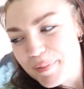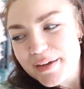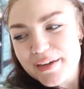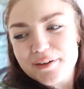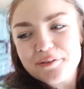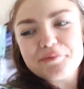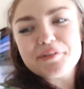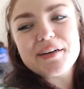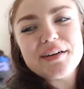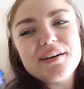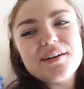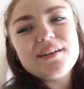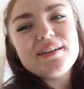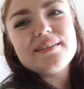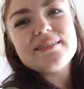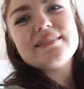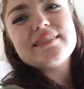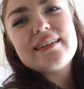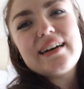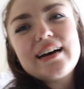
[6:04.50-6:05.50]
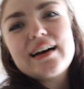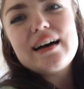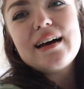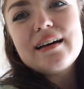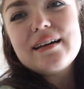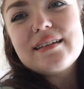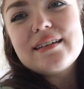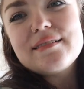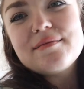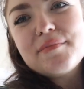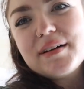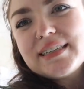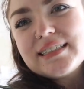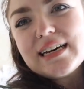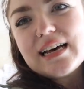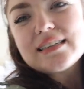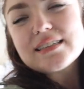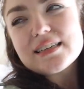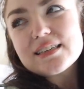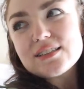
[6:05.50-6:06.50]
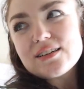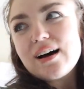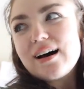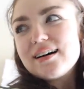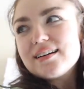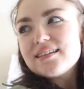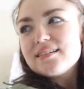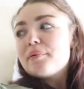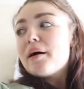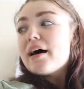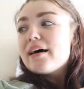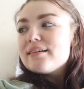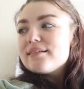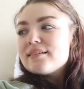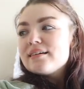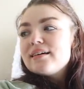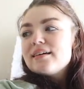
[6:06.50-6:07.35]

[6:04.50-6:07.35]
being real, my desk is not. But